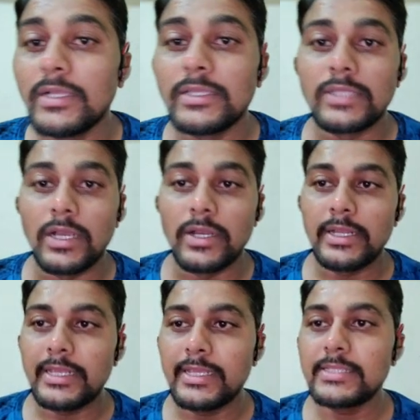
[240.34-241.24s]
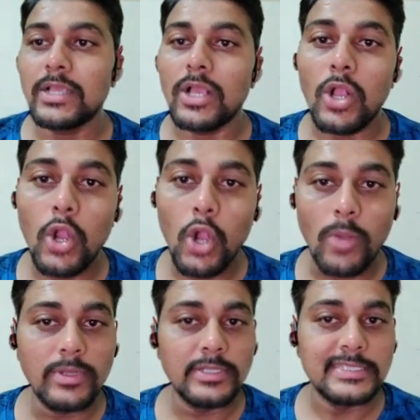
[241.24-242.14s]
Third is
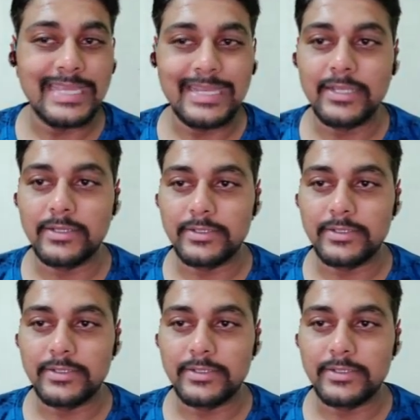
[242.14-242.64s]
common gender.